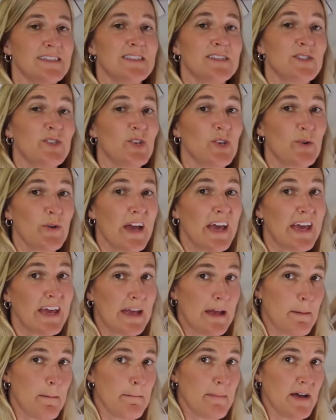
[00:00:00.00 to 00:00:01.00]
to
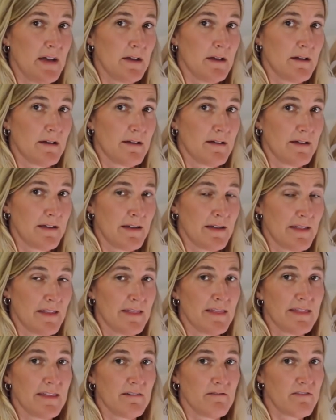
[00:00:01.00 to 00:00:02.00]
him,
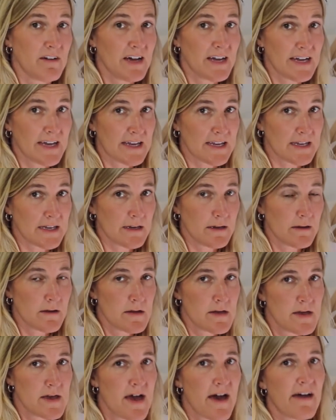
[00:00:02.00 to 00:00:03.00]
the vine,
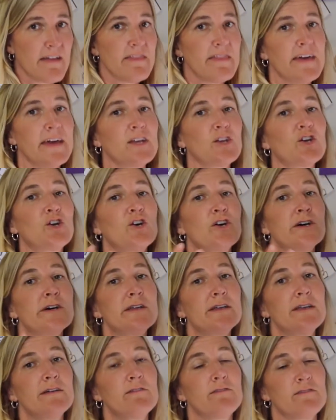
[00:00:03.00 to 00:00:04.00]
then
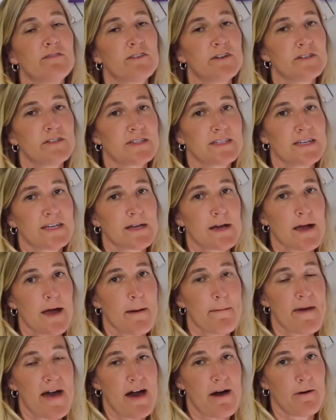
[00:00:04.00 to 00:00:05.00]
good fruit's going to
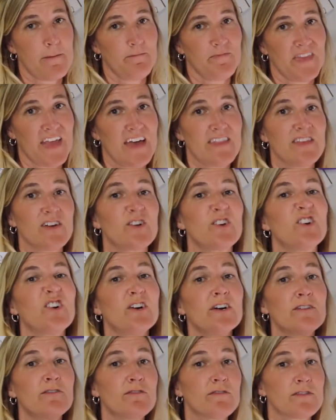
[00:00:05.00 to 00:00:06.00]
come out. And the
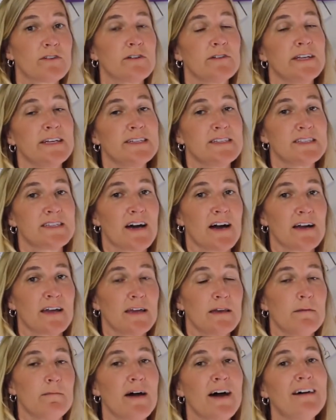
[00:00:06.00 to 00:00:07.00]
good fruit he's
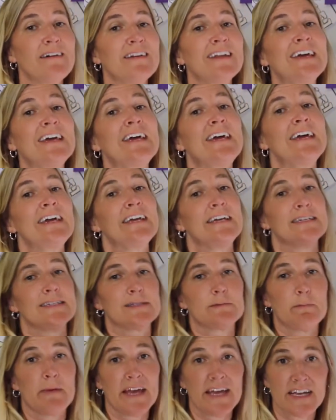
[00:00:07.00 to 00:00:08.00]
talking about is
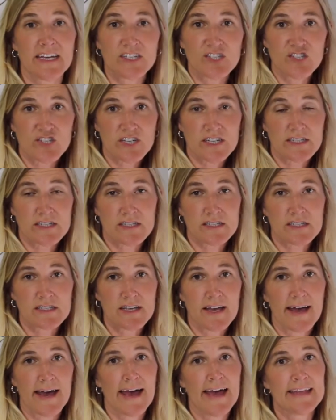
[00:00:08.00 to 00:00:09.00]
patience
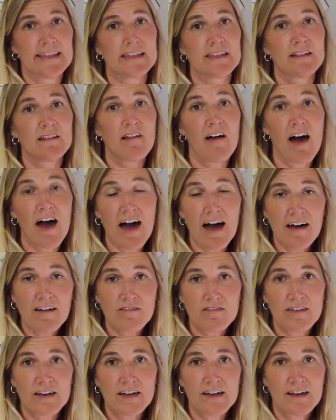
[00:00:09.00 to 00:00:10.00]
and
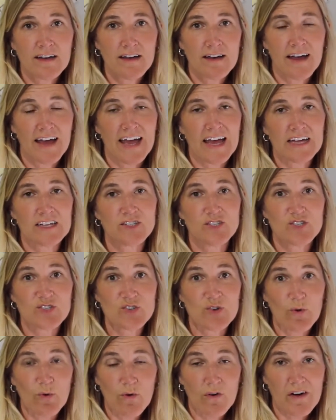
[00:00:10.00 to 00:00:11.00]
love and
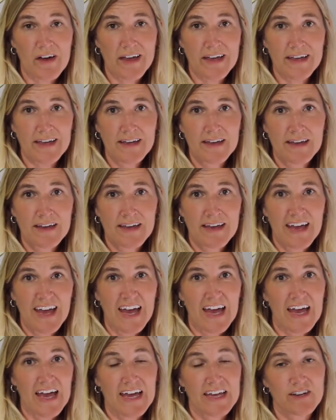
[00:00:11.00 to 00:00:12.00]
joy
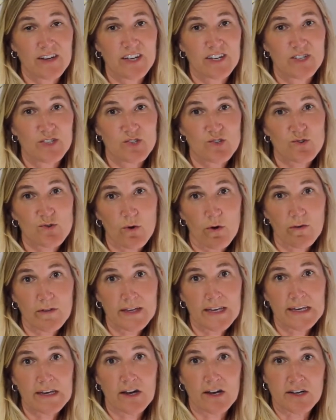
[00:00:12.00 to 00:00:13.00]
and
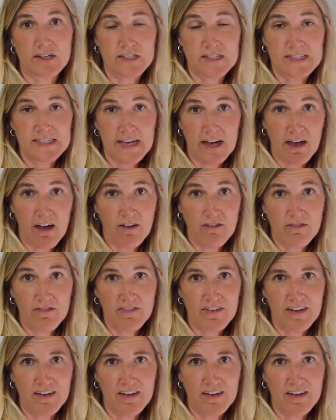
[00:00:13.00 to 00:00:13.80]
controlling ourselves.